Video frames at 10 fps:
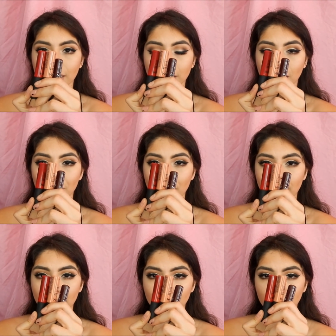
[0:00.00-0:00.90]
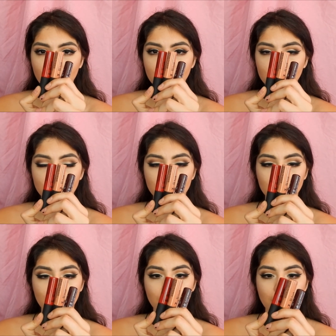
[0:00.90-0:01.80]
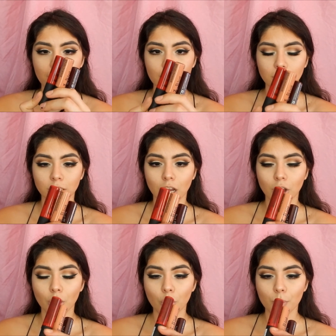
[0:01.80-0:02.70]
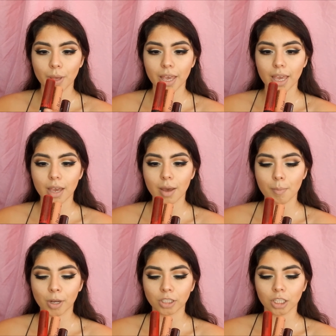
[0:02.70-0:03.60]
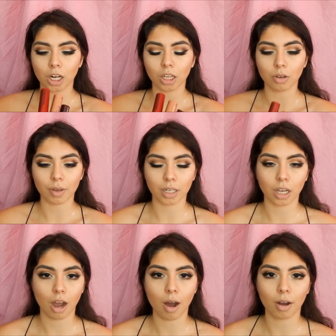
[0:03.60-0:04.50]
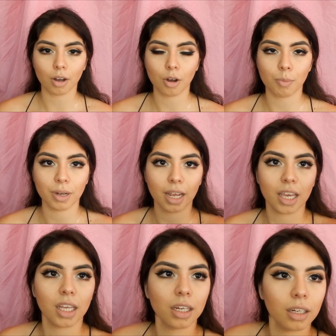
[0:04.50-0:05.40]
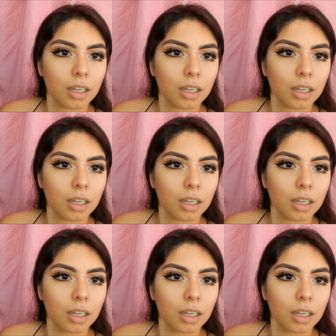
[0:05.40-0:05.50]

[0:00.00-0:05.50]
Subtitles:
Soft Matte Lip Creams in Stockholm, Monte Carlo, and Copenhagen.